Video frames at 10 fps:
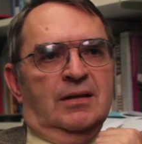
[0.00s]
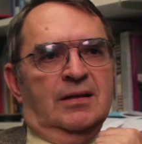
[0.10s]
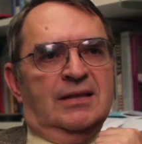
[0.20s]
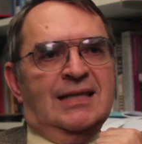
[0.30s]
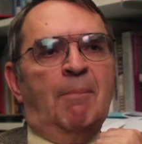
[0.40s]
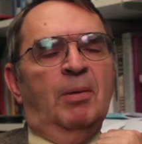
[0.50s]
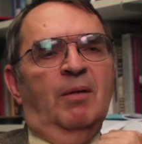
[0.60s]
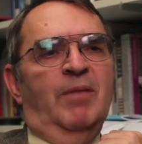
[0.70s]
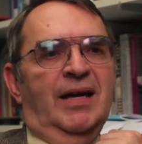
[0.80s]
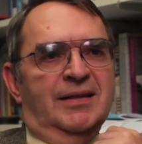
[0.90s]

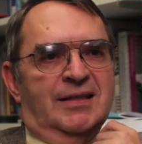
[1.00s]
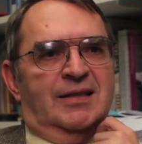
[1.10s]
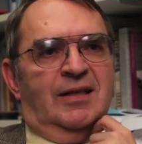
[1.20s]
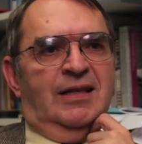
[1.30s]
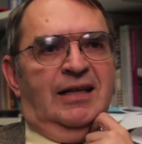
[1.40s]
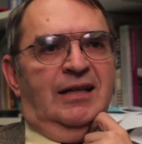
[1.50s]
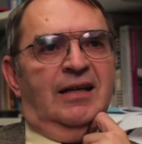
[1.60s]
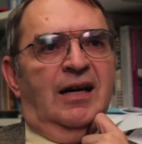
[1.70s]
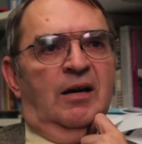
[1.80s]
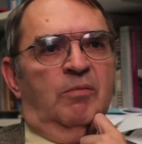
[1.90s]
supplements the
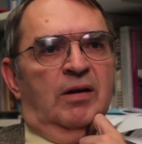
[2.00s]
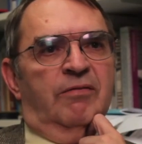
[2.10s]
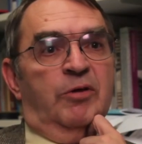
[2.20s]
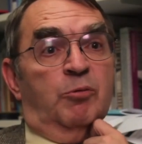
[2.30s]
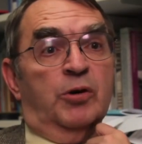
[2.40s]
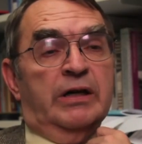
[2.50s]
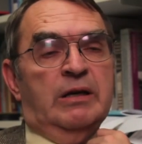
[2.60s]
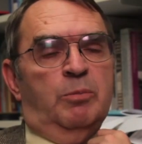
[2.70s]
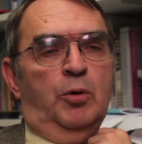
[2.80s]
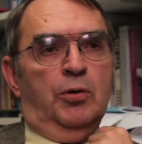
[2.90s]
income of the
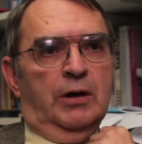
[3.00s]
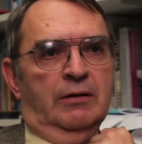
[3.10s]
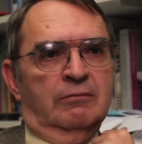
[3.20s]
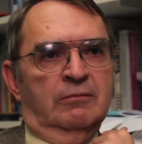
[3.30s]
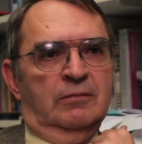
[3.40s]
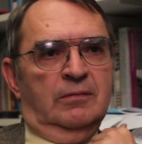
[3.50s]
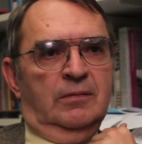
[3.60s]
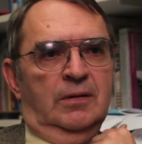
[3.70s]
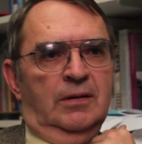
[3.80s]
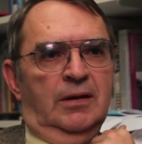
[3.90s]
working poor.
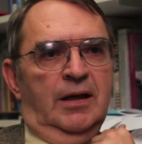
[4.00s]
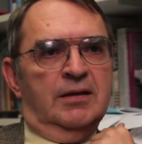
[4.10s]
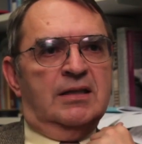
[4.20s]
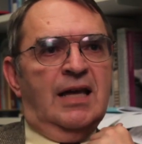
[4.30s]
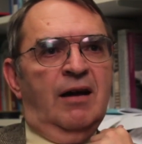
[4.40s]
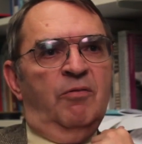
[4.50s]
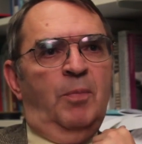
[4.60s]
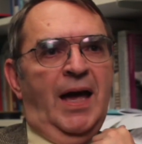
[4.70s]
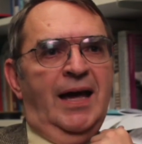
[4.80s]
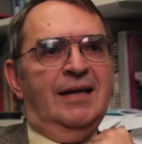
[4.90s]
Instead of
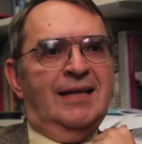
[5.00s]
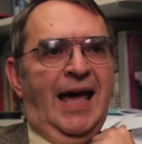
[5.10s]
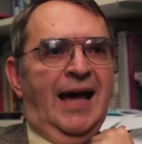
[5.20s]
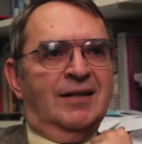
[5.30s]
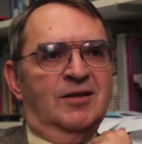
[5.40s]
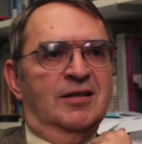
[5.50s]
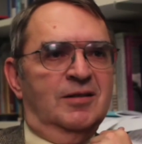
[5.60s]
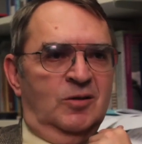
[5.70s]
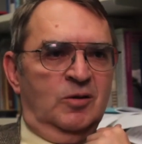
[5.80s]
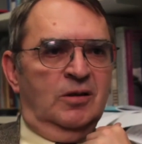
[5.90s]
paying
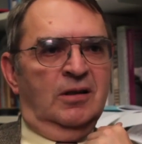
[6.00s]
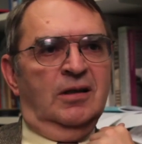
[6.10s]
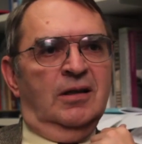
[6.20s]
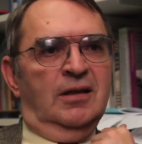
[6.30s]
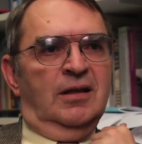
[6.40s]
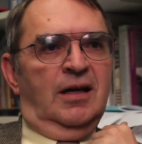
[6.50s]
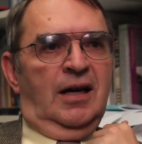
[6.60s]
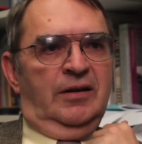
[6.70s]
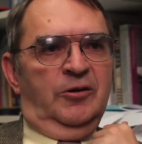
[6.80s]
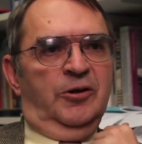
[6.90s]
taxes
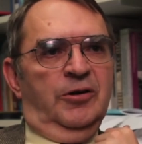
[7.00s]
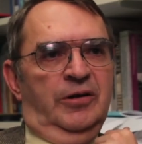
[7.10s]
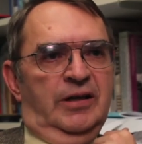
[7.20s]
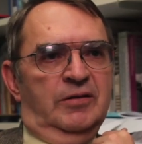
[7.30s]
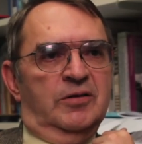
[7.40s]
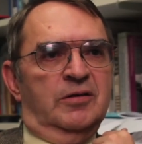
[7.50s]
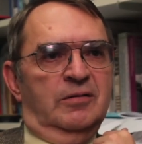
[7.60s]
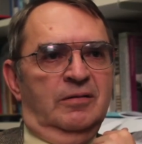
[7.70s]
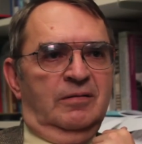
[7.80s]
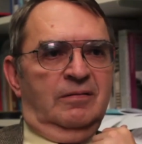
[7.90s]
on their earnings,
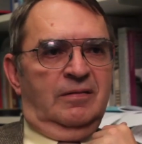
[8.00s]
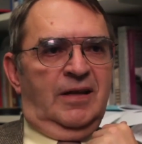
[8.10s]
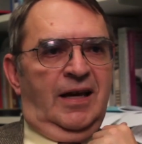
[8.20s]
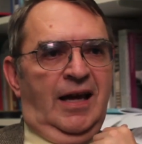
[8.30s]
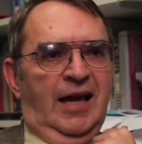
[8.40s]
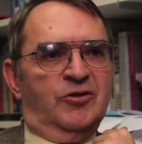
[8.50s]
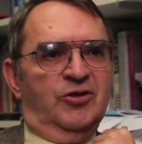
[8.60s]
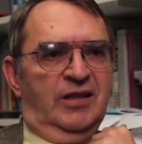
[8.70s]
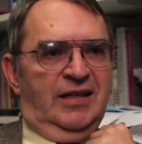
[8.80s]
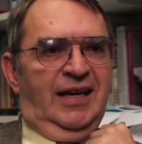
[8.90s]
they
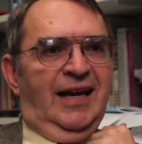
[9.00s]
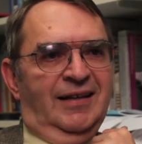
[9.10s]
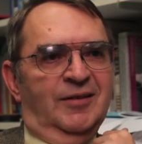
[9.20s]
actually get